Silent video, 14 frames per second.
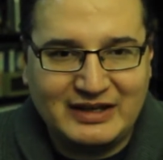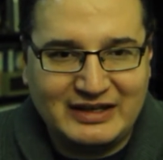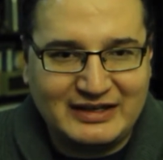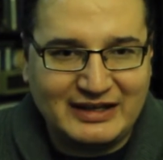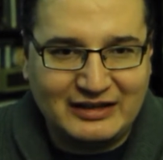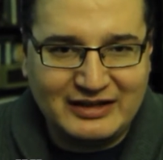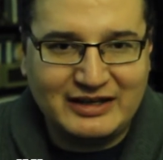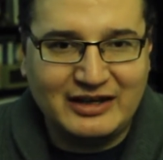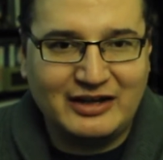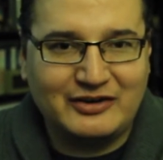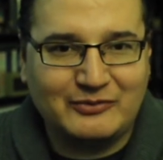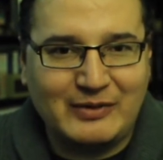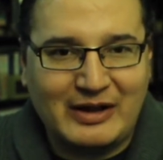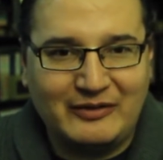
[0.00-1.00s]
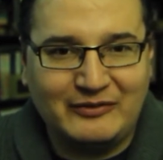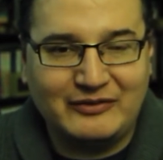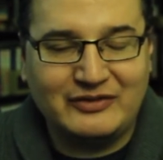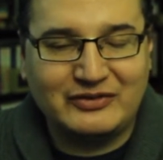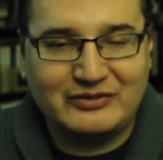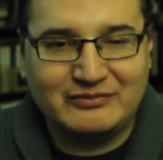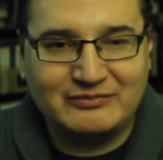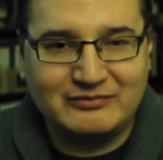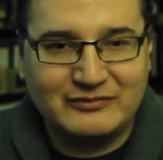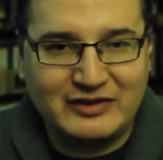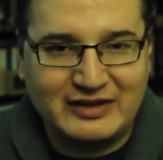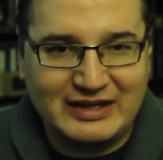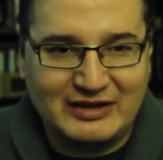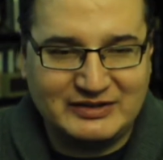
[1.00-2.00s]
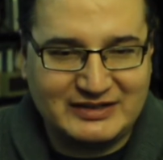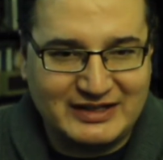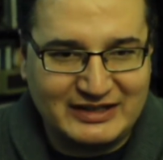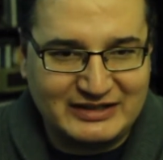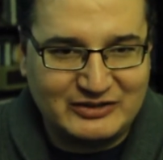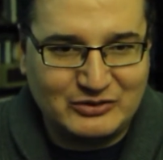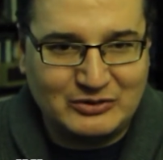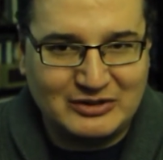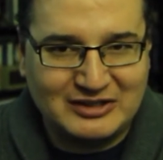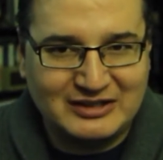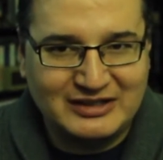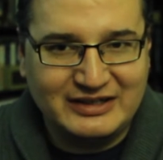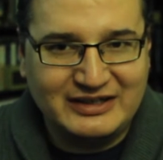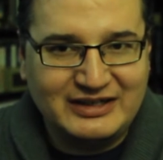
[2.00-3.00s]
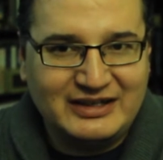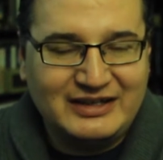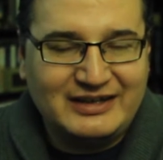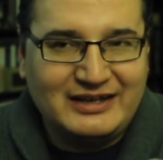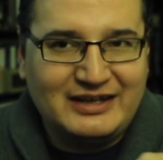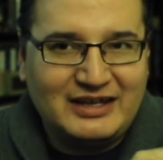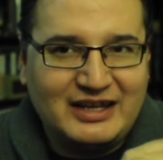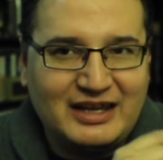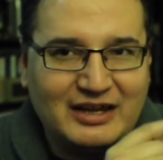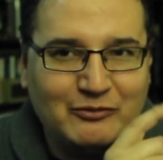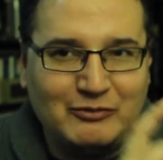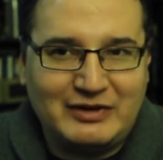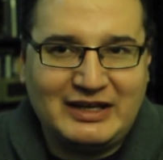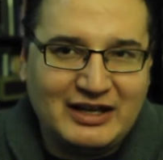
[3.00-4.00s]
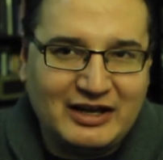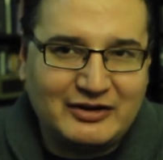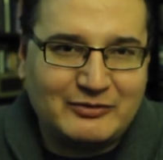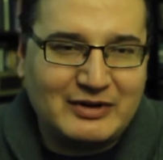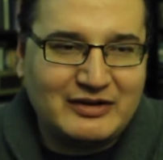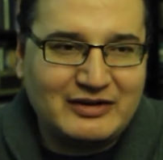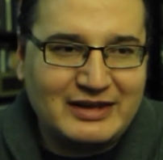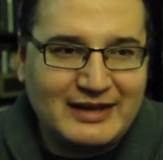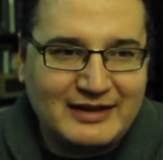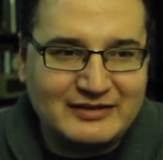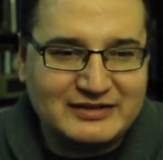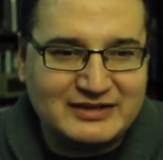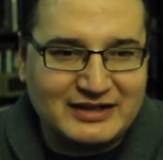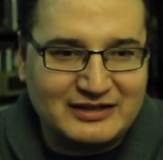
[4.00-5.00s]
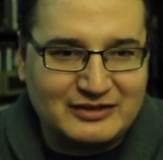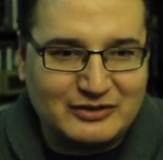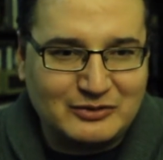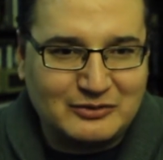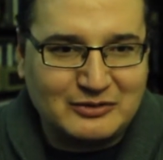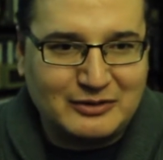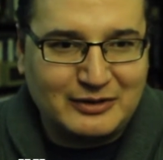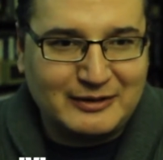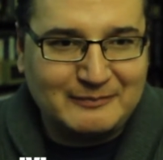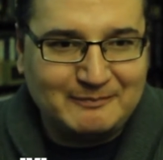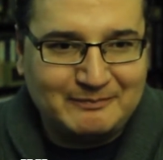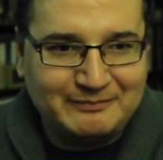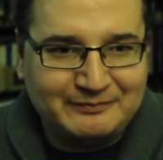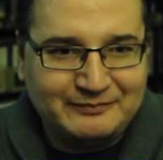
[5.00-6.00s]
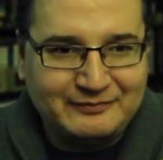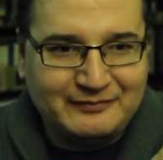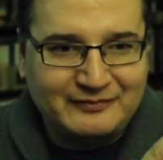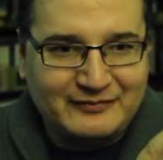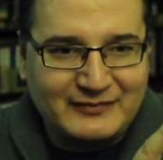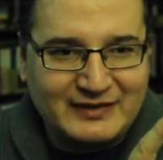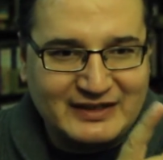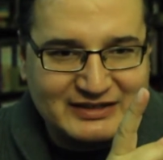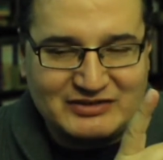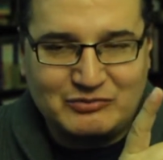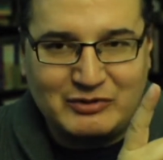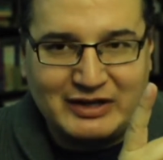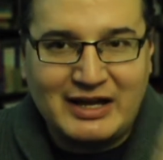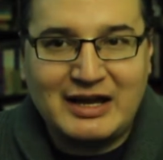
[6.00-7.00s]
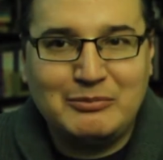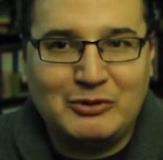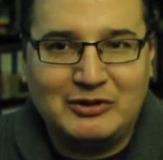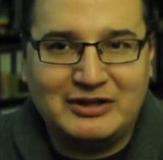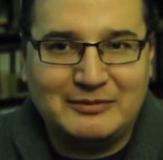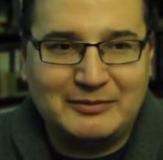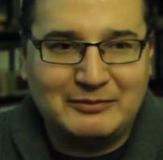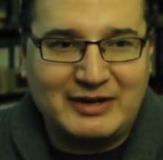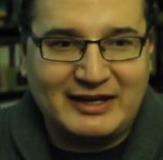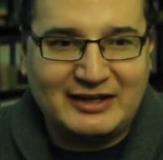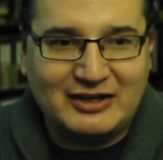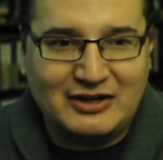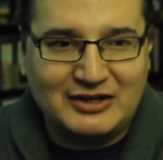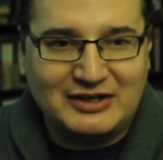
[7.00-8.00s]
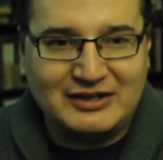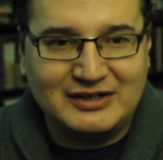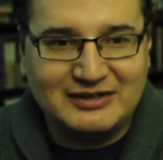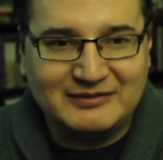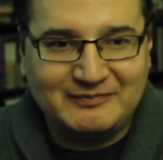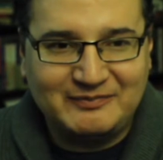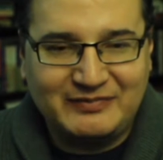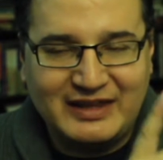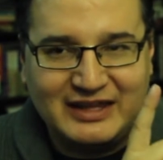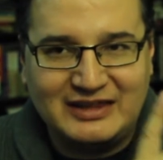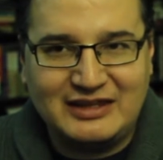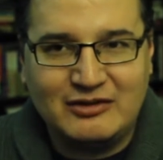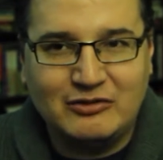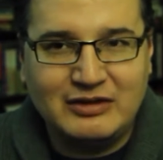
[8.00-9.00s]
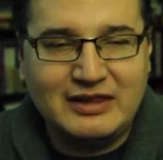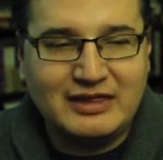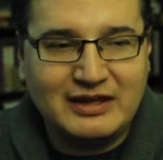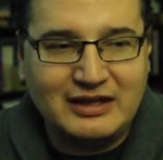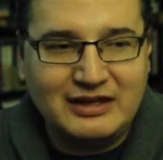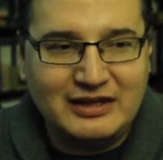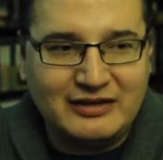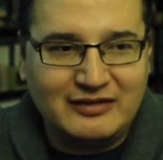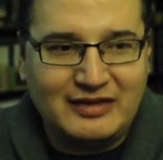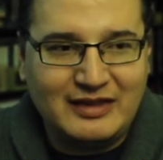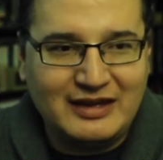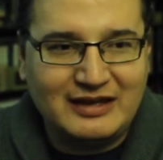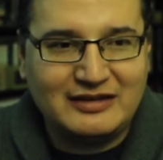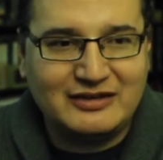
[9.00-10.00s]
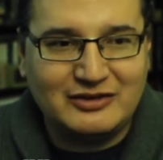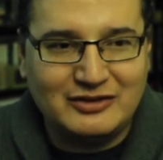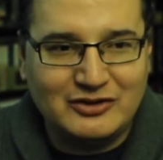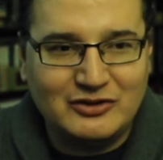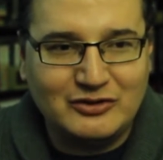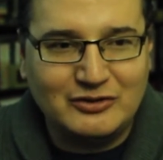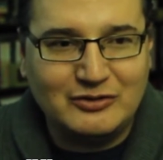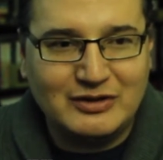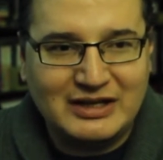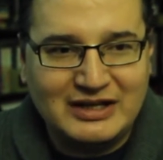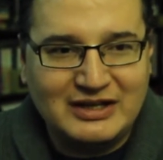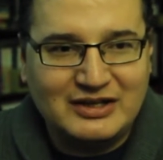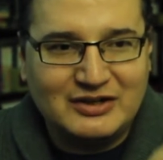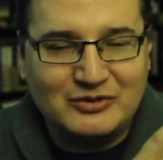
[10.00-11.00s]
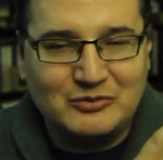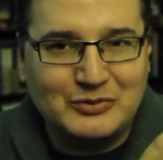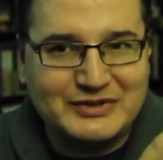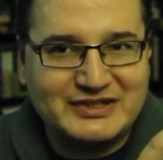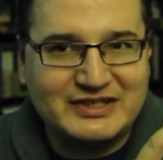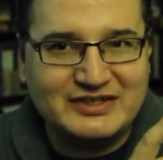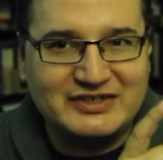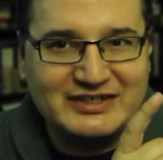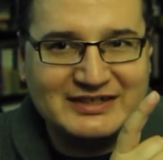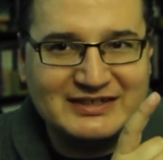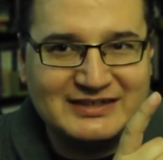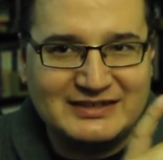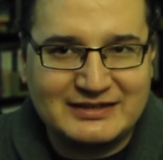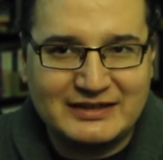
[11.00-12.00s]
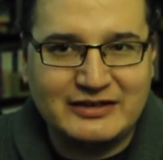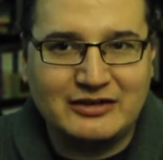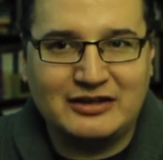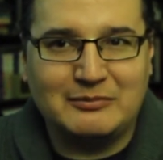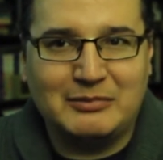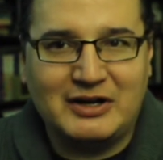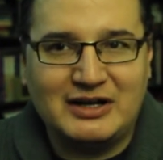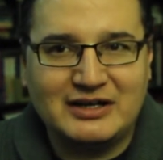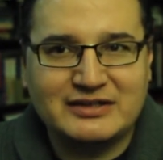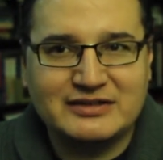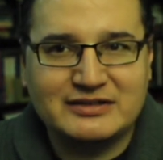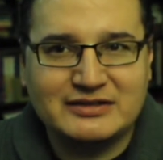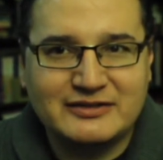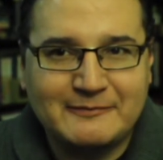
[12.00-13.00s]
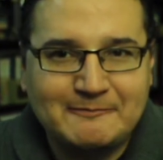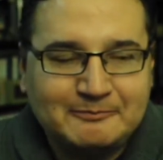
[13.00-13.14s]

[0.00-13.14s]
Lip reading: until he got around to the outside door. And when he got around to the outside door is when I pulled up in my car, and the only thing he could think to do was to just sit on the box.